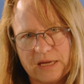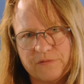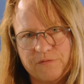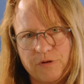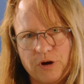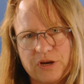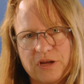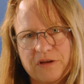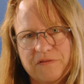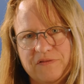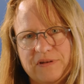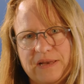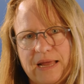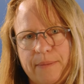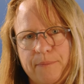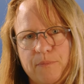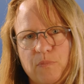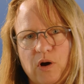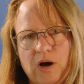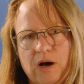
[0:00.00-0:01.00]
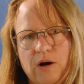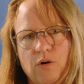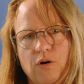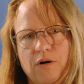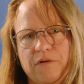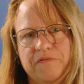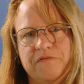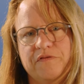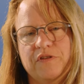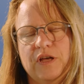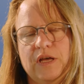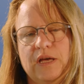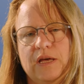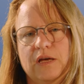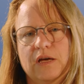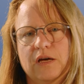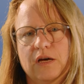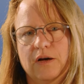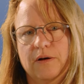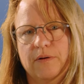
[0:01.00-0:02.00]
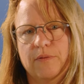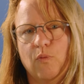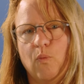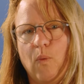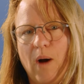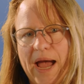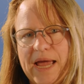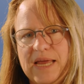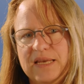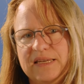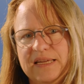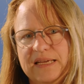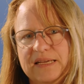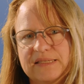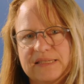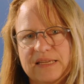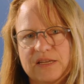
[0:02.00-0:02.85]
a given number of windings,